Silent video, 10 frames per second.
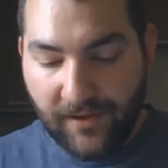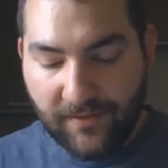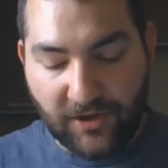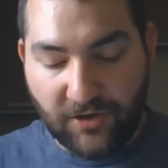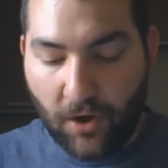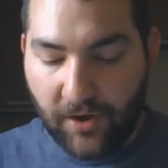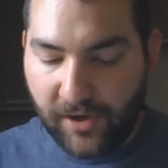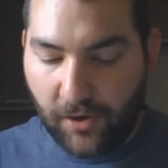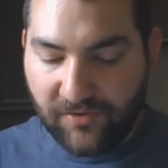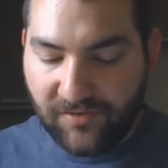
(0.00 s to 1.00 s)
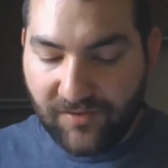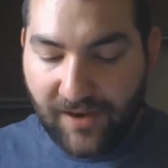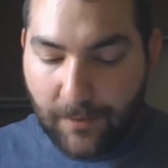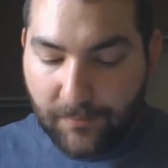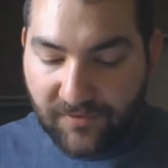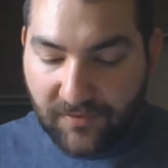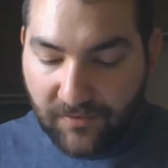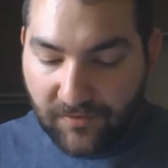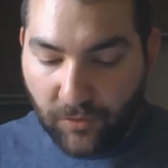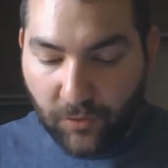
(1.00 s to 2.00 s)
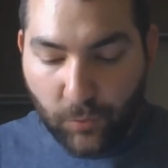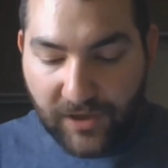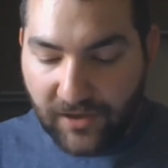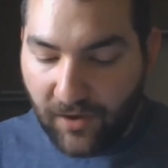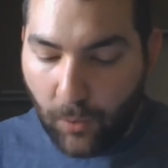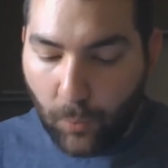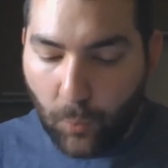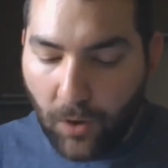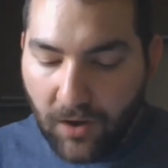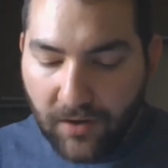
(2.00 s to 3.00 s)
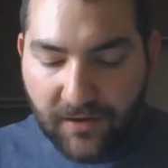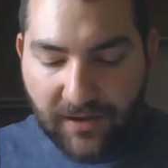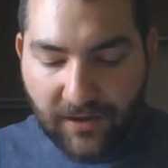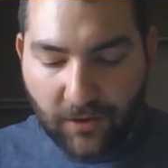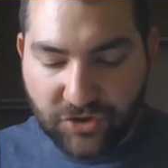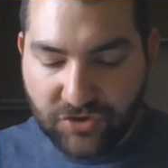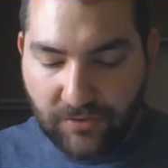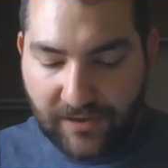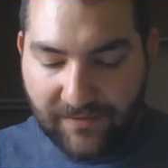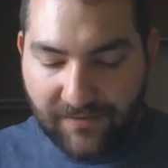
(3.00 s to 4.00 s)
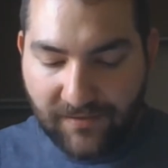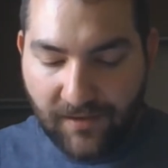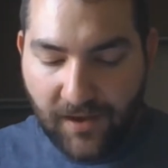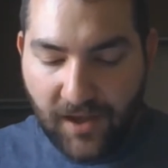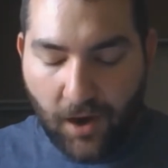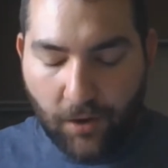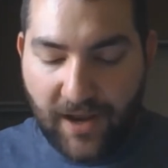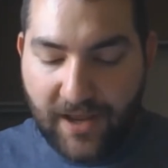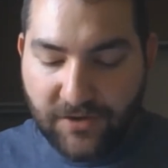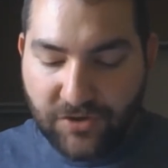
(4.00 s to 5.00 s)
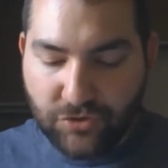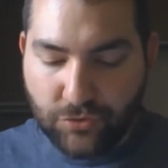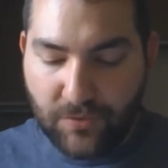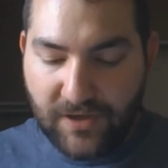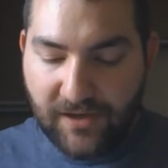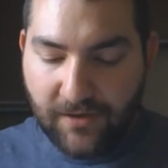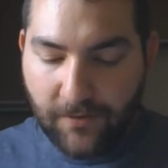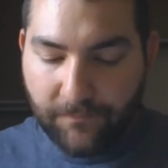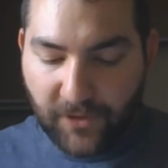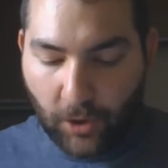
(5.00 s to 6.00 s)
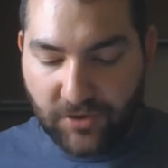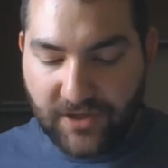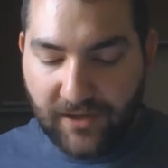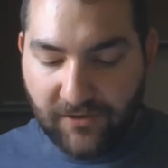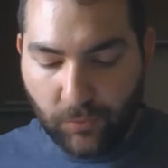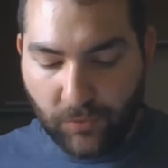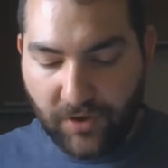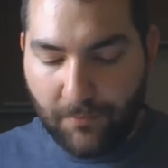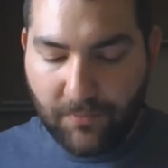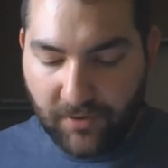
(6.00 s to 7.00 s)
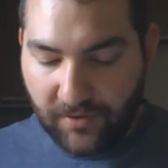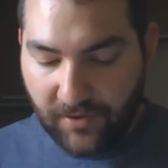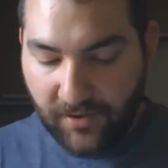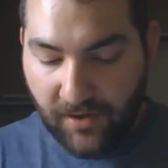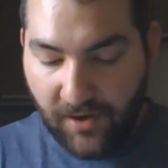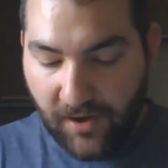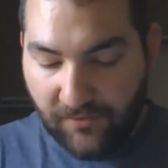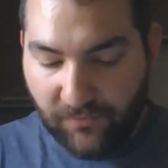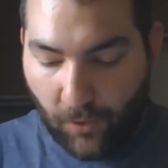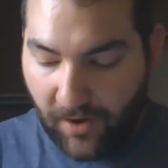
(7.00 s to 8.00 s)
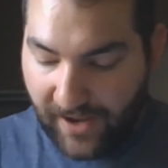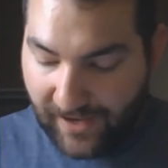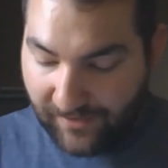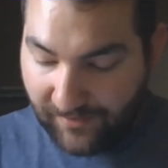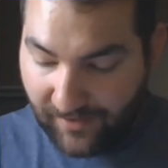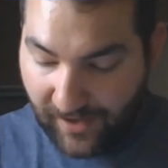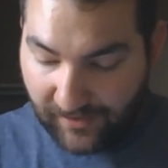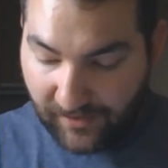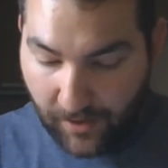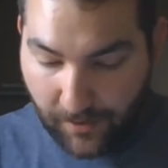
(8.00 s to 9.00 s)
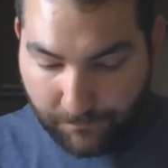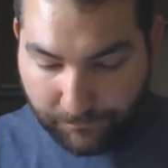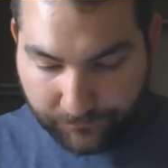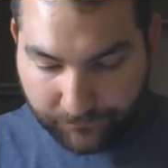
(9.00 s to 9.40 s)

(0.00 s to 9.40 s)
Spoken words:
They dogged our steps so that we could not walk in our streets. Our end drew near, our days were numbered, for our end had come.